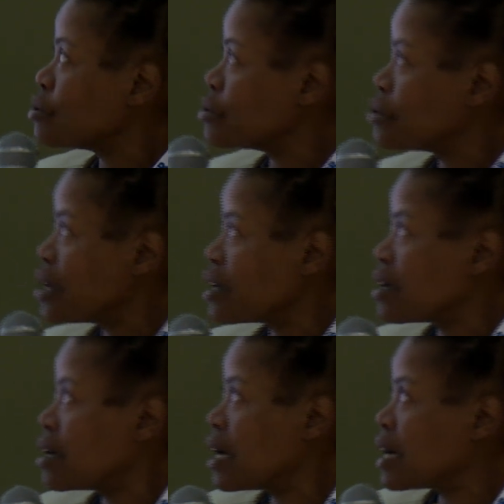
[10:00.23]
to track
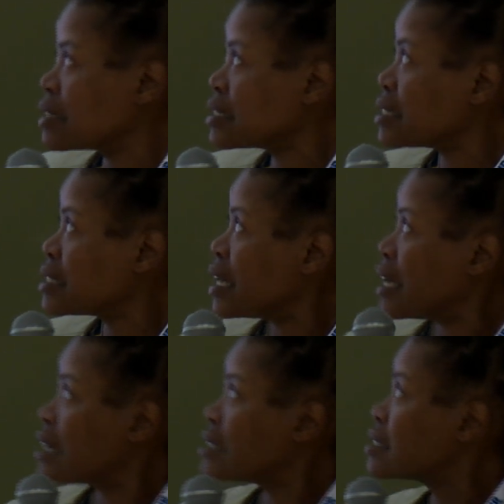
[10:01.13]

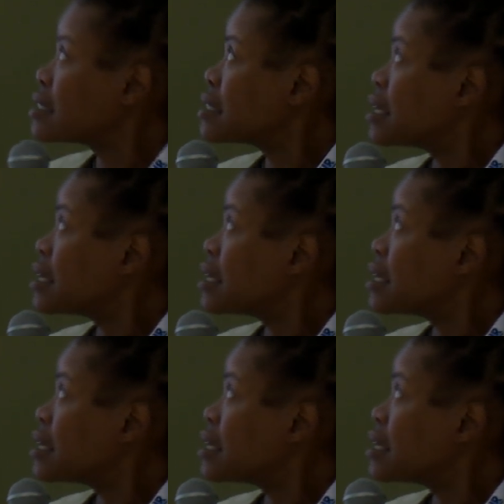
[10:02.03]
satellites